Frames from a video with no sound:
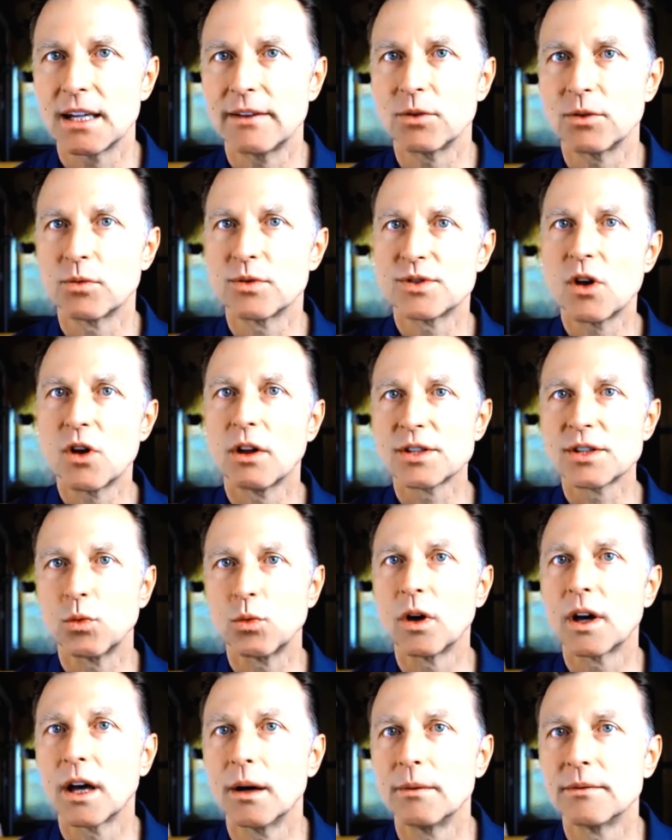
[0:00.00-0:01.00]
of your results
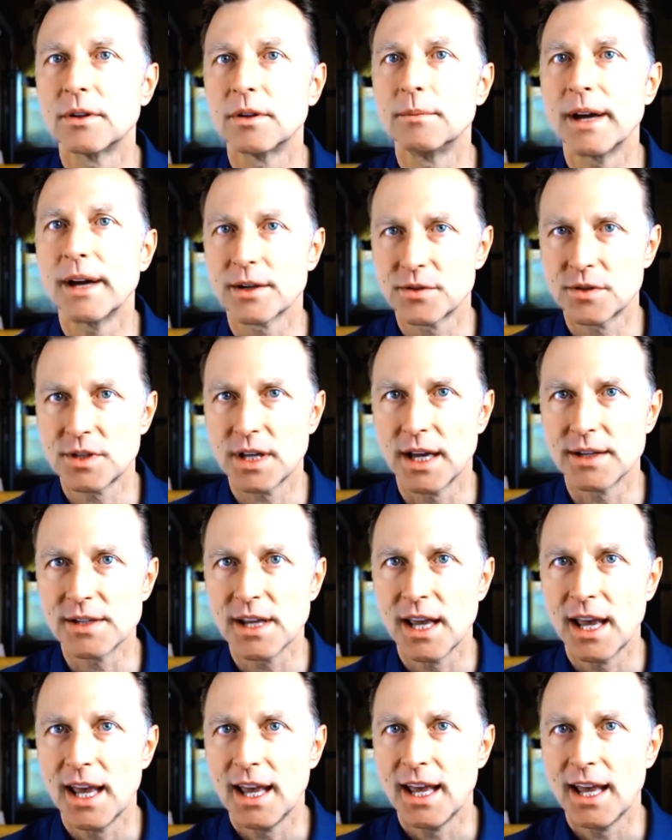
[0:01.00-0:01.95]
will come from exercise.